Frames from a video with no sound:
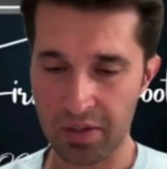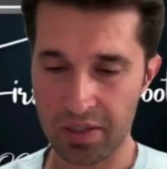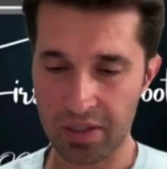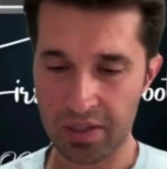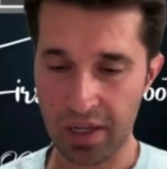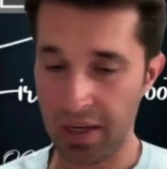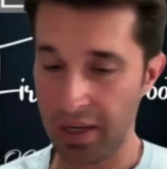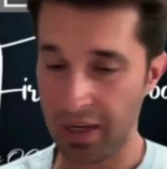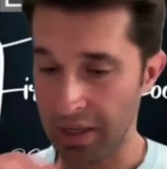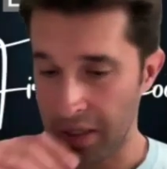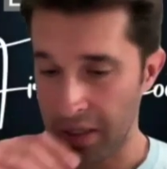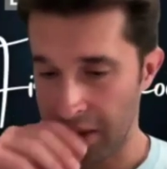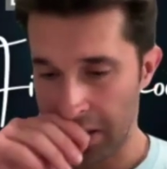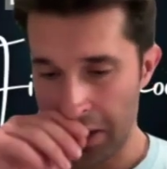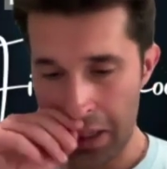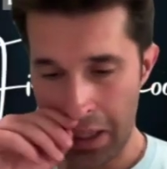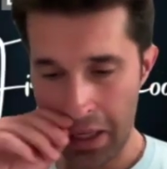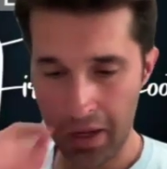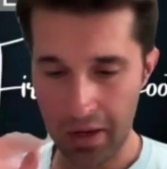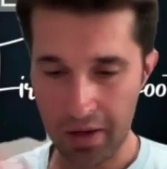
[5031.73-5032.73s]
sending us
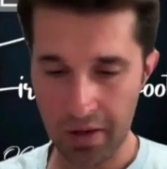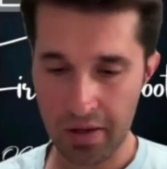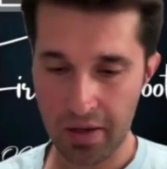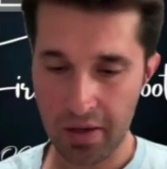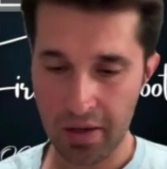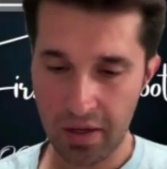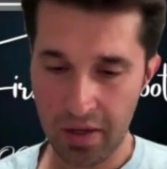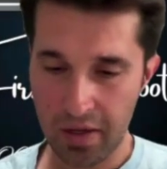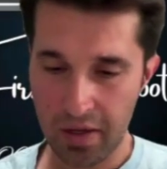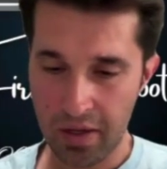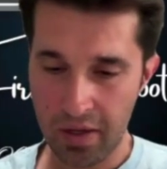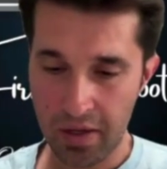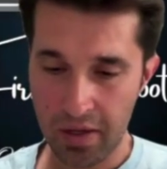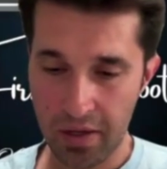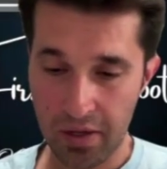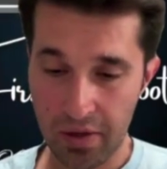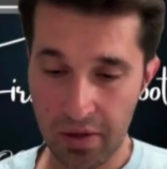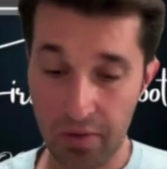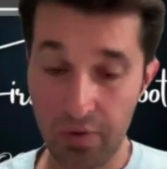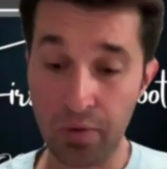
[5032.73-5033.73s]
the
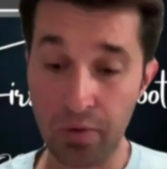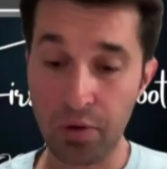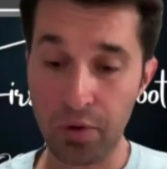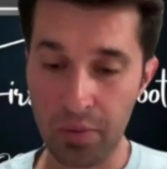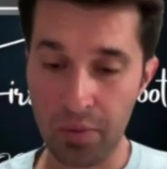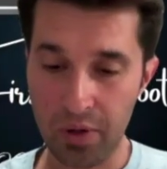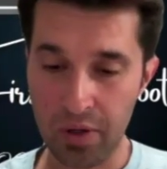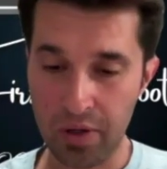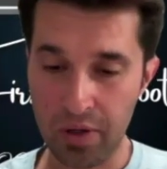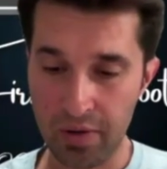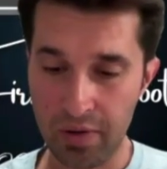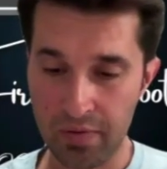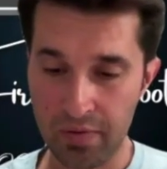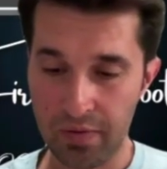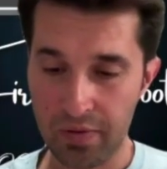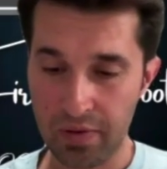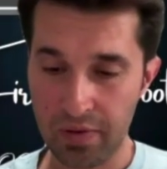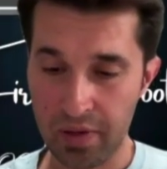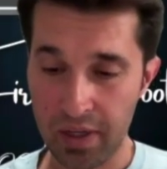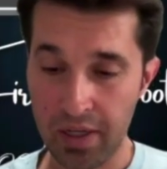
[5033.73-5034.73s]
rumor of
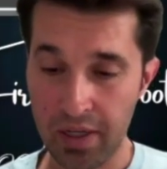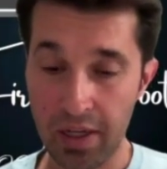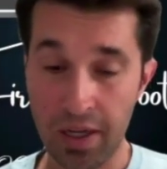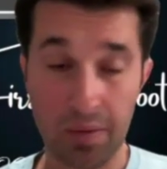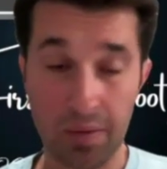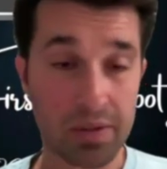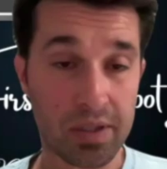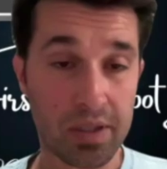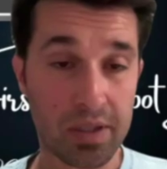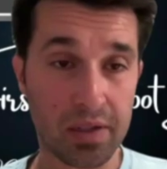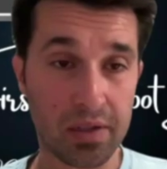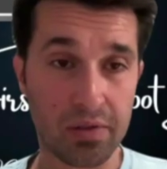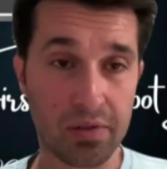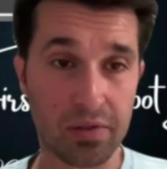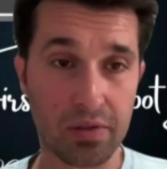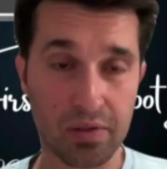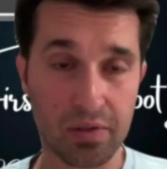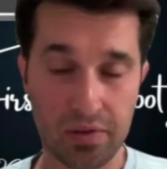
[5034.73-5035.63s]
Klay Thompson